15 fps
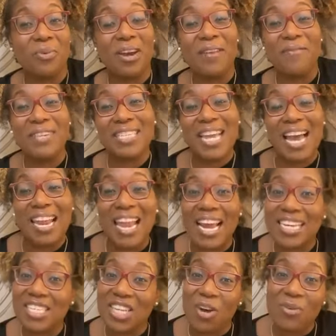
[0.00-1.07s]
What if it's not
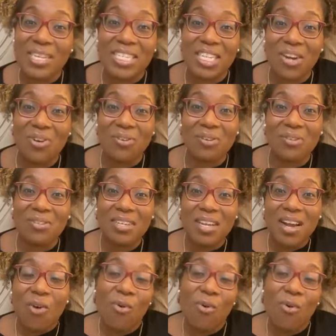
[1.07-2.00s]
like so-and-so's?